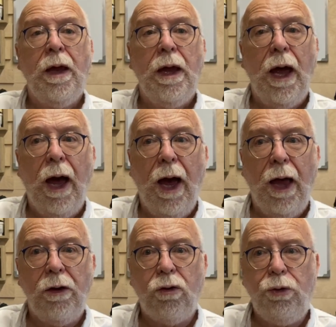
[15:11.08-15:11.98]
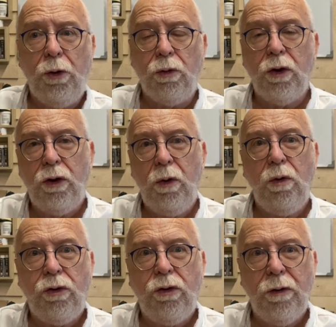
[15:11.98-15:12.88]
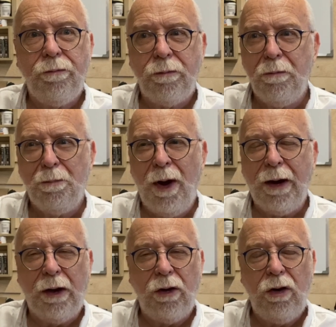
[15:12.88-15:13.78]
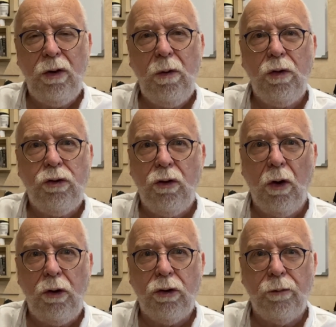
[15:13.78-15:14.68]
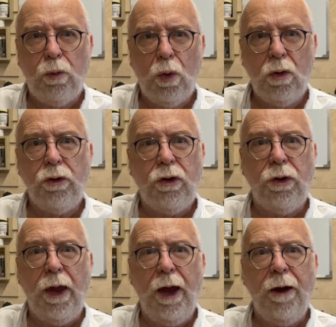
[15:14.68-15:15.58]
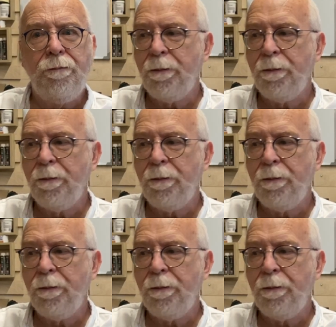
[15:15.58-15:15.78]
And there was Mark had a huge choice of woods there.